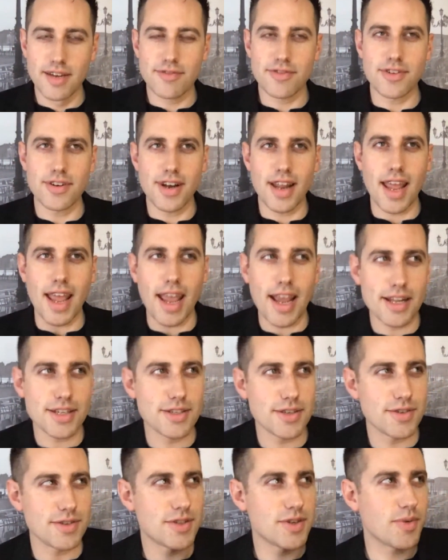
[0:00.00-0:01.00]
for an
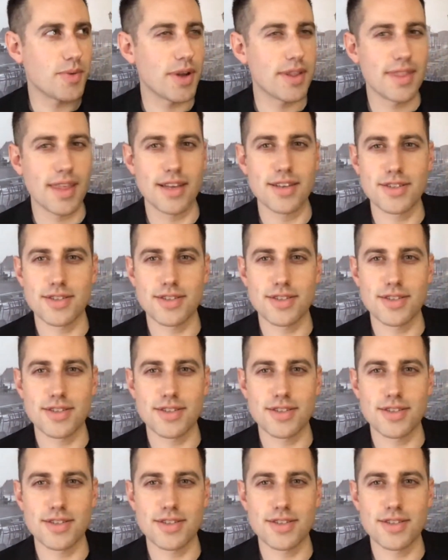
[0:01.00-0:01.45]
answer to what they